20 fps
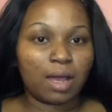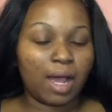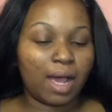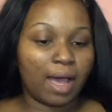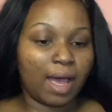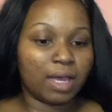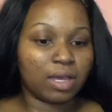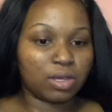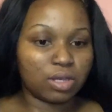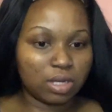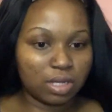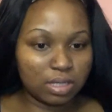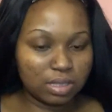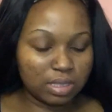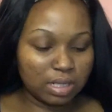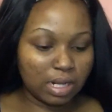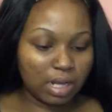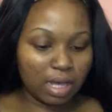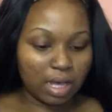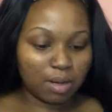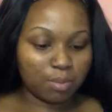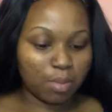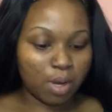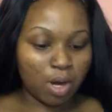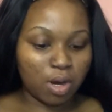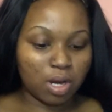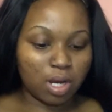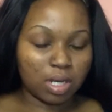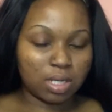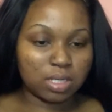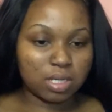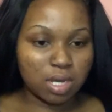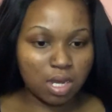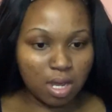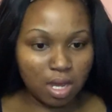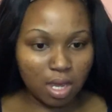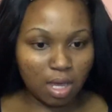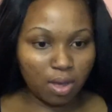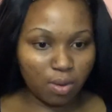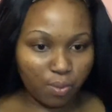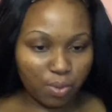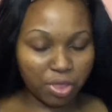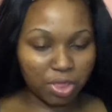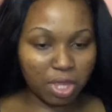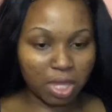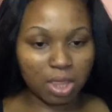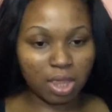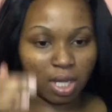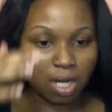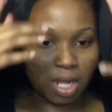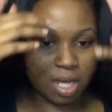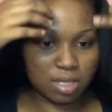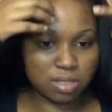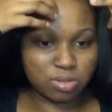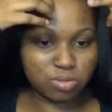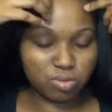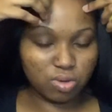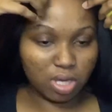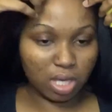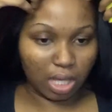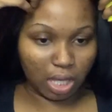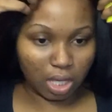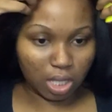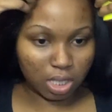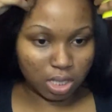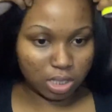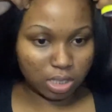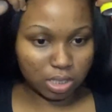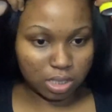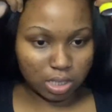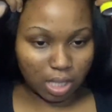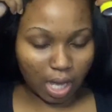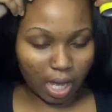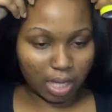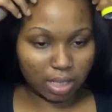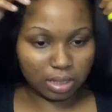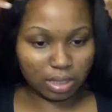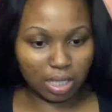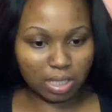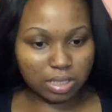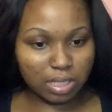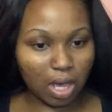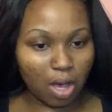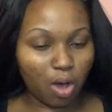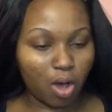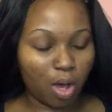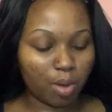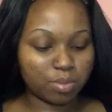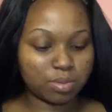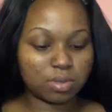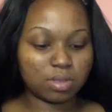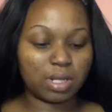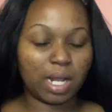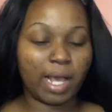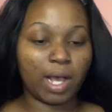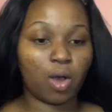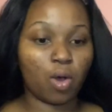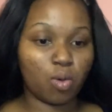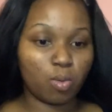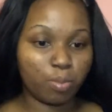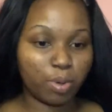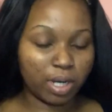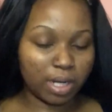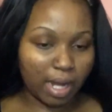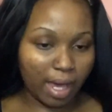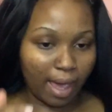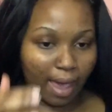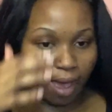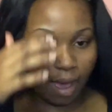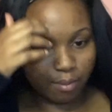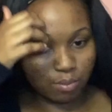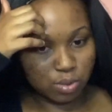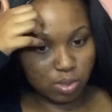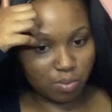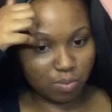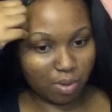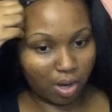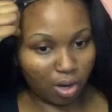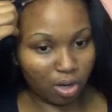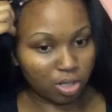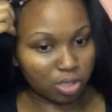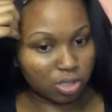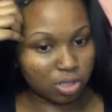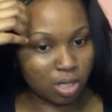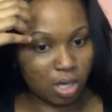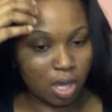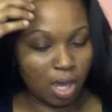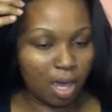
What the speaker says: I could easily get married within the next 3 years. That's how like open I am to marriage.